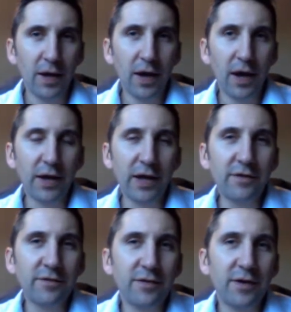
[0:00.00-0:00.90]
And I
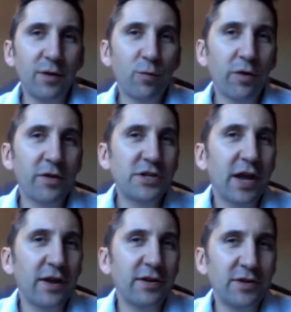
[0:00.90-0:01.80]
guess, you know, one of the
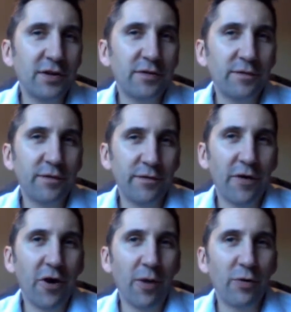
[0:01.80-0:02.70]
challenges for
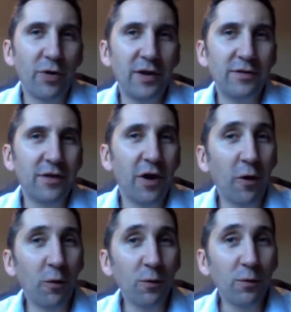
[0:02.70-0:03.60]
pharma is the
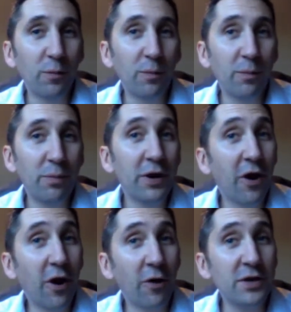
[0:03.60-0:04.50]
whole
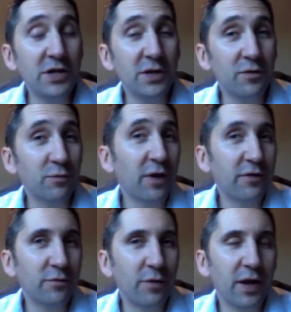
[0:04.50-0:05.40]
PR issue as well
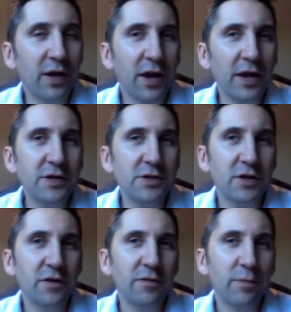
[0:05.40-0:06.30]
as the
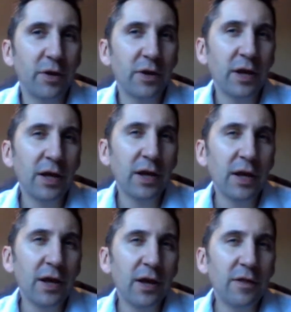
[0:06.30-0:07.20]
regulations. But
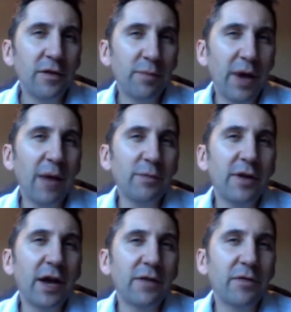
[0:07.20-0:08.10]
there's perhaps a
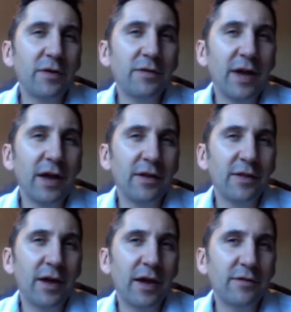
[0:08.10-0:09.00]
lack of
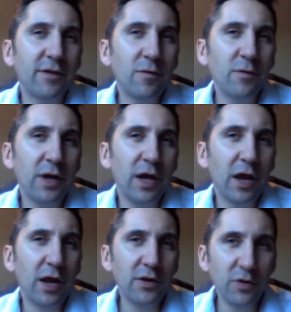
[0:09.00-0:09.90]
understanding there. So,
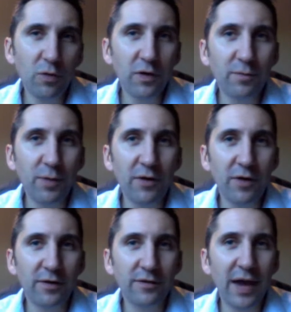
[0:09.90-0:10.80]
in your
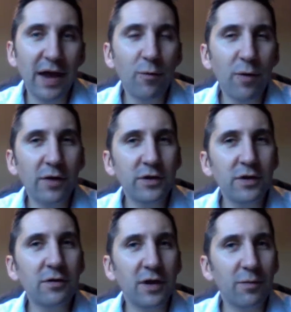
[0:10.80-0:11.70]
experience, how well do
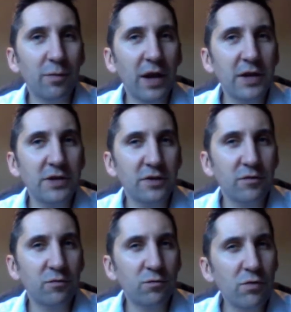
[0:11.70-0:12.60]
you think
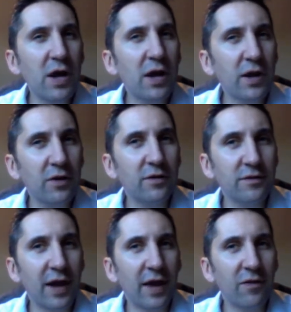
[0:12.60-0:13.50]
patients really
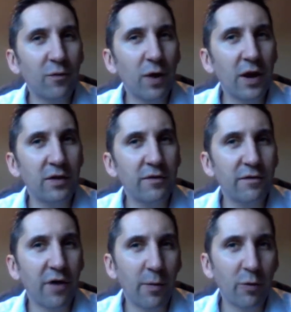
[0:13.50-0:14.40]
understand the way that
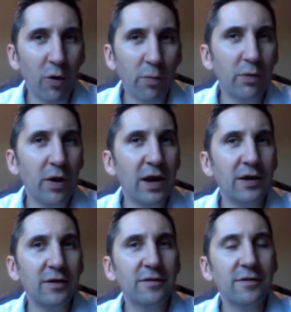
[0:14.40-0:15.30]
pharma
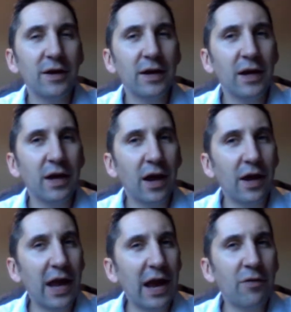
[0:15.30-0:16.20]
operates
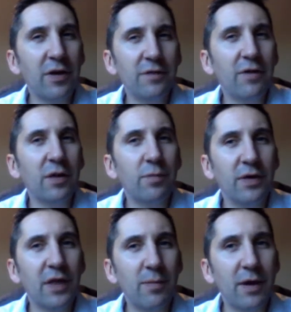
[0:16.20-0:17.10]
and how they're
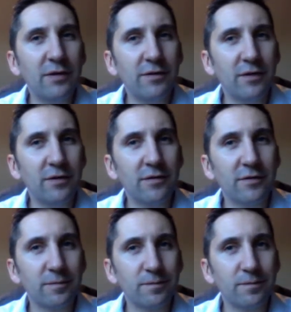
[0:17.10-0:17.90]
developing their medicines?